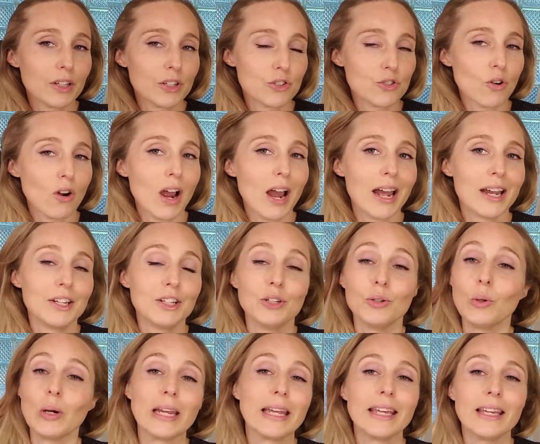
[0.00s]
try a
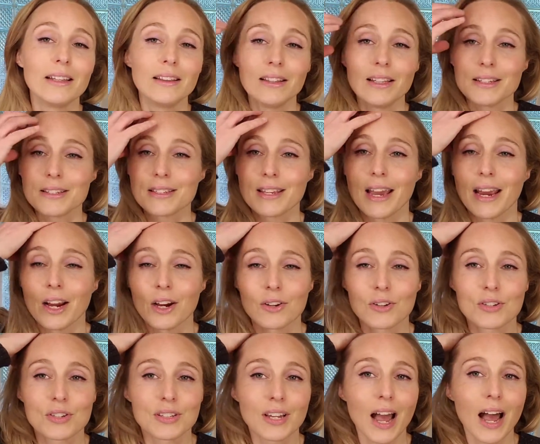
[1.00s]
new heatless
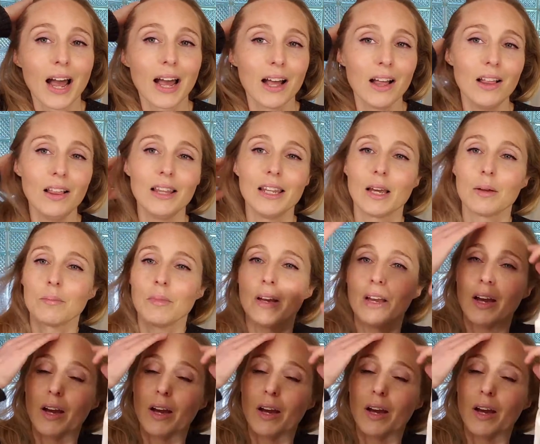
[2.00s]
hairstyle and I